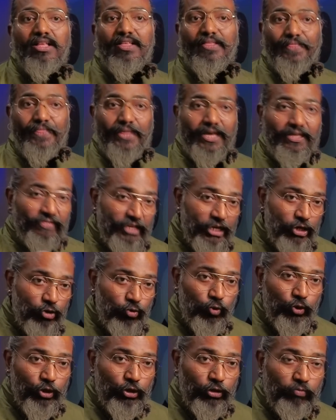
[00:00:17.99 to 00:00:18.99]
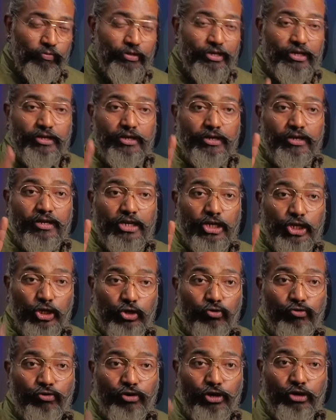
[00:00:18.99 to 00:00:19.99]
Then there will be
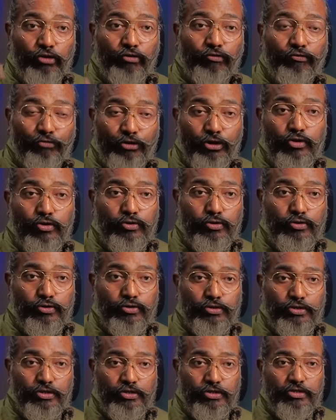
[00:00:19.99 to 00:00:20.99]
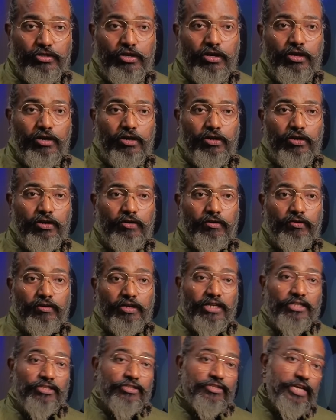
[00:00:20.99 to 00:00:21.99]
reviews
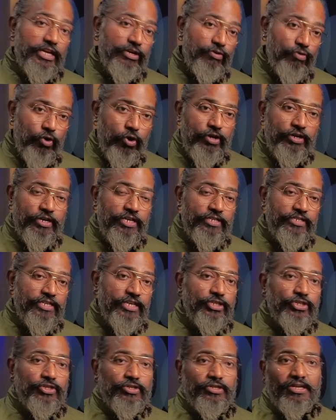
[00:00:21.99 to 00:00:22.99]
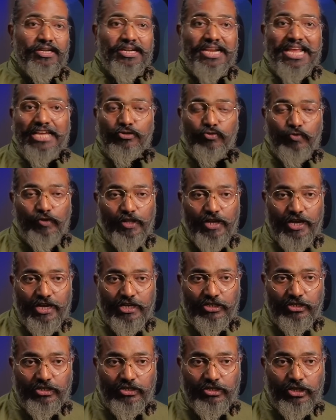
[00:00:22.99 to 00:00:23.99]
inside your organization, and as well
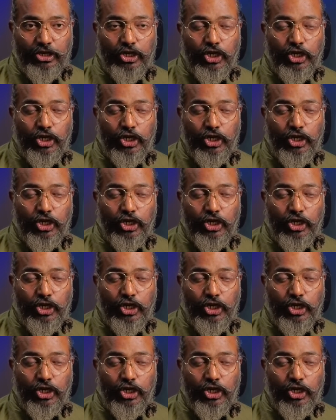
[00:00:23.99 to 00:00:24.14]
as